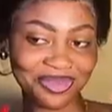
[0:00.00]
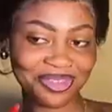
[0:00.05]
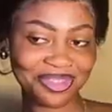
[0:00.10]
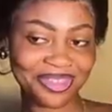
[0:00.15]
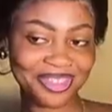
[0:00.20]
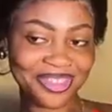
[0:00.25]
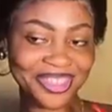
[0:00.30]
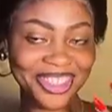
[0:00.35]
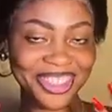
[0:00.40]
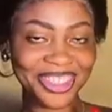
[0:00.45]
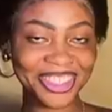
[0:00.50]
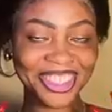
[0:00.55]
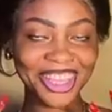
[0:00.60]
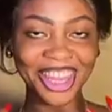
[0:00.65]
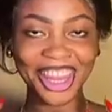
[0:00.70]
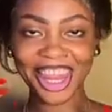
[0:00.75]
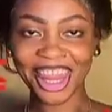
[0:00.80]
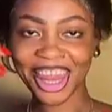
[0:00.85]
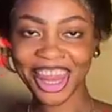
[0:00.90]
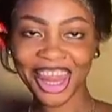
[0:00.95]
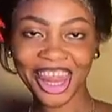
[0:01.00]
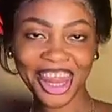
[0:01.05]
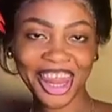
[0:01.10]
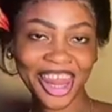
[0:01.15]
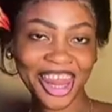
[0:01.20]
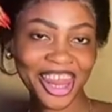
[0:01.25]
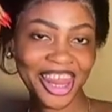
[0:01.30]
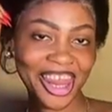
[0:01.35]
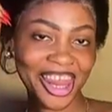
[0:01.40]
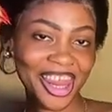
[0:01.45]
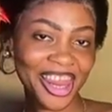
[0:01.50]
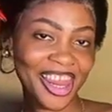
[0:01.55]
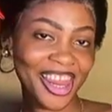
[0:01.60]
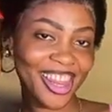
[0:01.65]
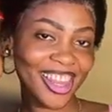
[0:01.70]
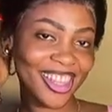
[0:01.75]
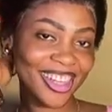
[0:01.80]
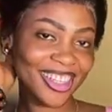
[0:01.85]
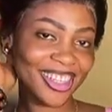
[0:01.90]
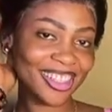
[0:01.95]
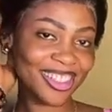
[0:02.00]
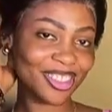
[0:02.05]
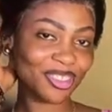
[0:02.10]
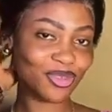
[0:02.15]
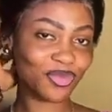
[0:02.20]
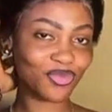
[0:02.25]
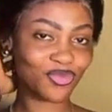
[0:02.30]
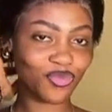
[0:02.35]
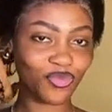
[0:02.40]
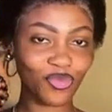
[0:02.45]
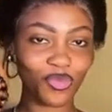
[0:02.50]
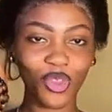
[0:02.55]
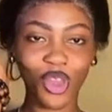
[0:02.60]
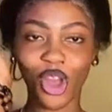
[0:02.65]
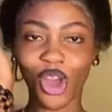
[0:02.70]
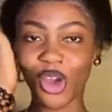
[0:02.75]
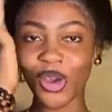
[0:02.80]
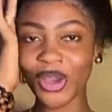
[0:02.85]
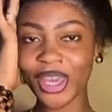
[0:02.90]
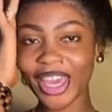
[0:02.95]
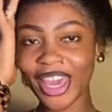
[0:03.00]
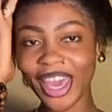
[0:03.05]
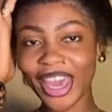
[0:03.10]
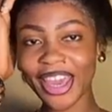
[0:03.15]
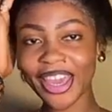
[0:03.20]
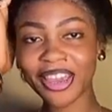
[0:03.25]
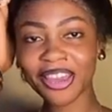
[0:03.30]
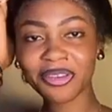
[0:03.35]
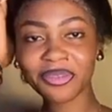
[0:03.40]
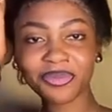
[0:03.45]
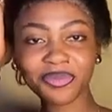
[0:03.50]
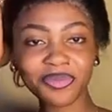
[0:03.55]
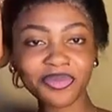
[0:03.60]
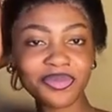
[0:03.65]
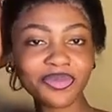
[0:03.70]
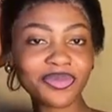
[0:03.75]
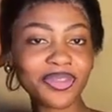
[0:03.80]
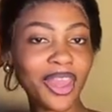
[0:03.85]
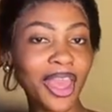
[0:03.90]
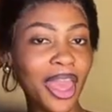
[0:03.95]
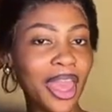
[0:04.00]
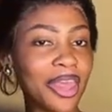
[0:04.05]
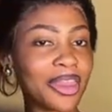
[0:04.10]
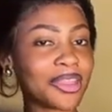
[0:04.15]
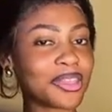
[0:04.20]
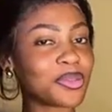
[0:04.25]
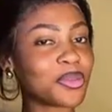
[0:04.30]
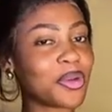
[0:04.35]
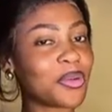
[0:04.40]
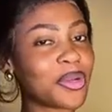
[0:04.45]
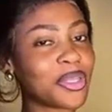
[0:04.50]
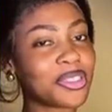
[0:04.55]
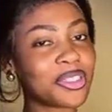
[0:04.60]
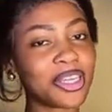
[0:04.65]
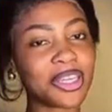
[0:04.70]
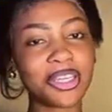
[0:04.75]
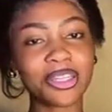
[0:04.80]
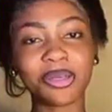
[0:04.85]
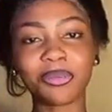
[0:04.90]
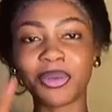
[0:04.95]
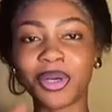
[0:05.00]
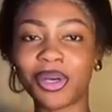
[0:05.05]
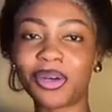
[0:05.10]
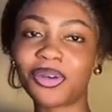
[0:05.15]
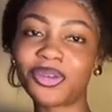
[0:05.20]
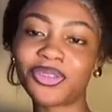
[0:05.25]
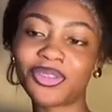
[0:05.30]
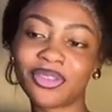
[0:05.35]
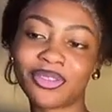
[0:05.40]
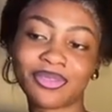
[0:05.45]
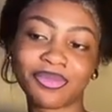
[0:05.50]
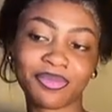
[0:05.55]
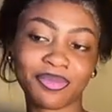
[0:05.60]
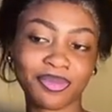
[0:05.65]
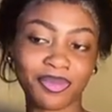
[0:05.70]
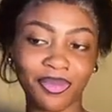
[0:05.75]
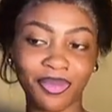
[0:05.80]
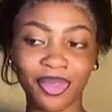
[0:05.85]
how it goes. If you can see, I was with a mirror. Over here, I'm feeling myself because, yeah, it's getting